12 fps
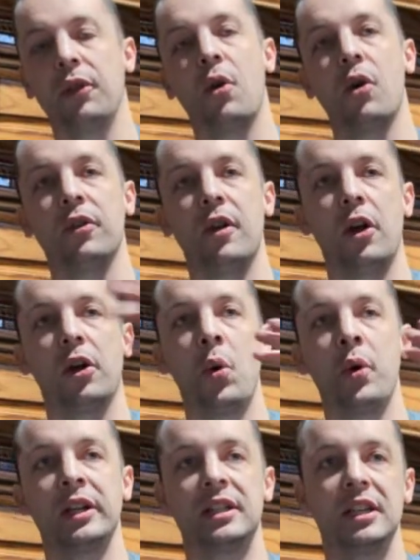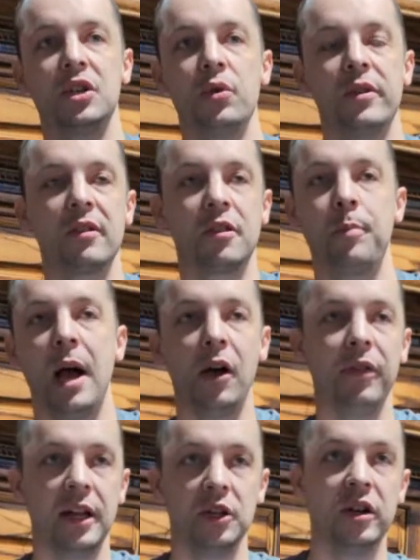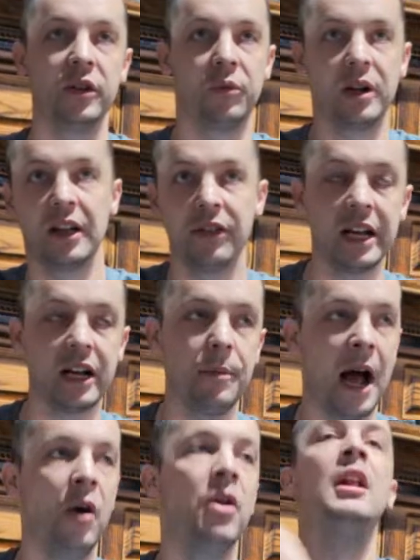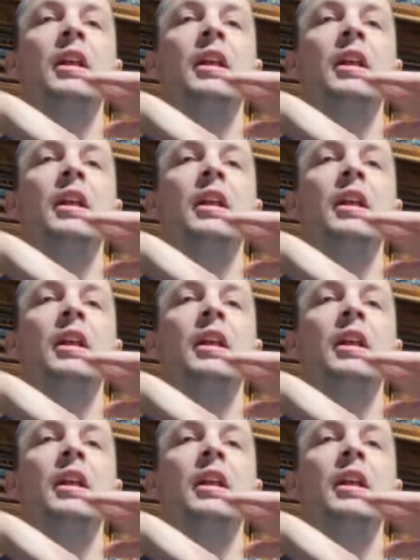or they're going to use a spell that you didn't really think about,